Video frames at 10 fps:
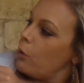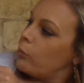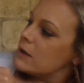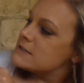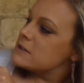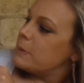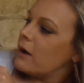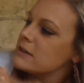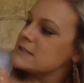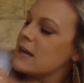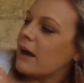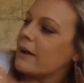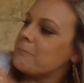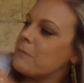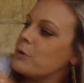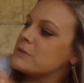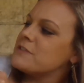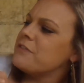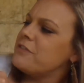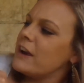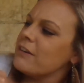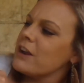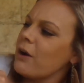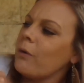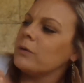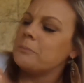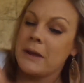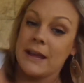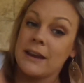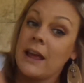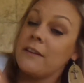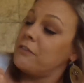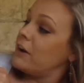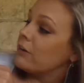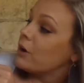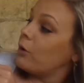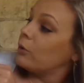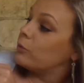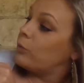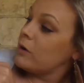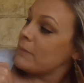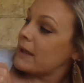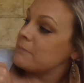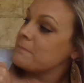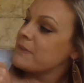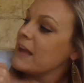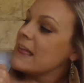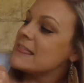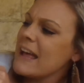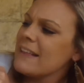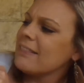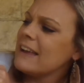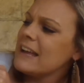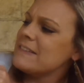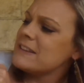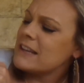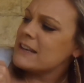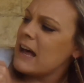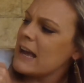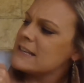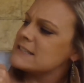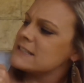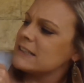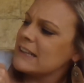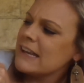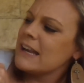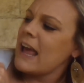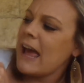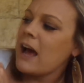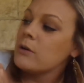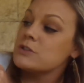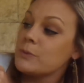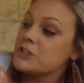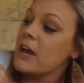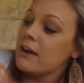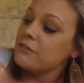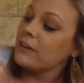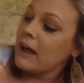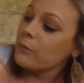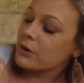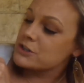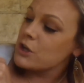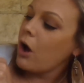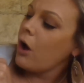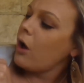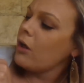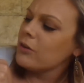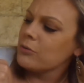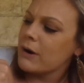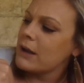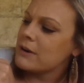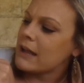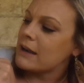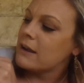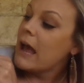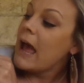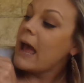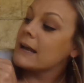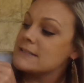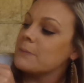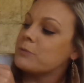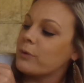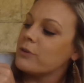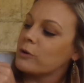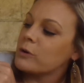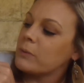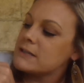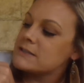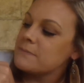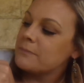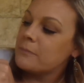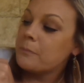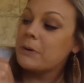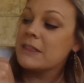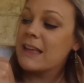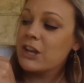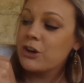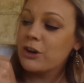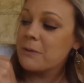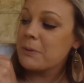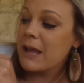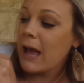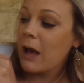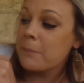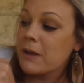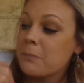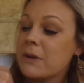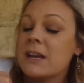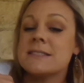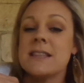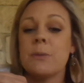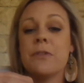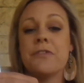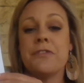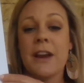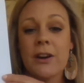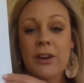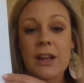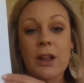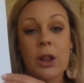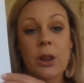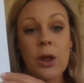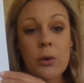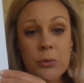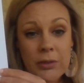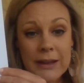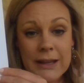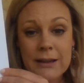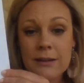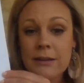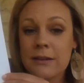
Once upon a time, there was a very old man and a very old woman. They lived in a nice, clean house which had flowers all around it, except where the door was. But they couldn't be happy because they were very lonely.